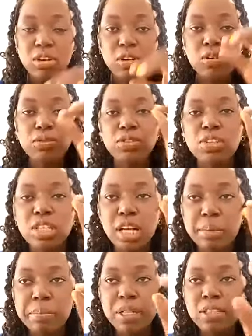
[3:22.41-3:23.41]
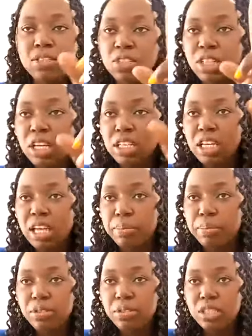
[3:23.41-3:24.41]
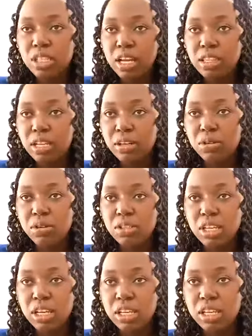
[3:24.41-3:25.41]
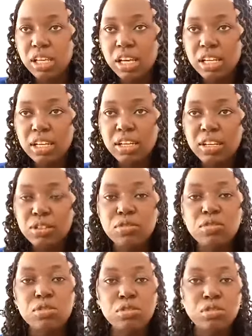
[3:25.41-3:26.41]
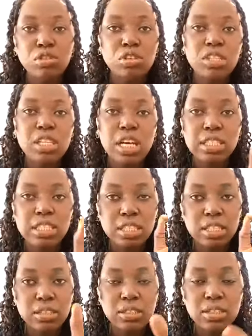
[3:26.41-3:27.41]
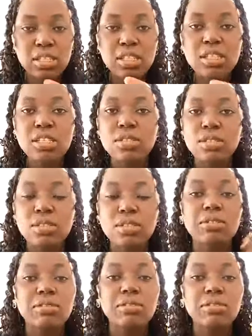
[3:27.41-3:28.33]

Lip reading: of your company so that I put at the corner here to show that this is